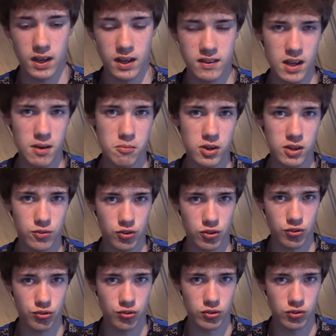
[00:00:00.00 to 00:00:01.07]
And that brings
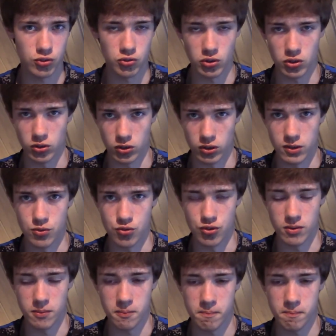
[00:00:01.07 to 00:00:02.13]
us to the conclusion.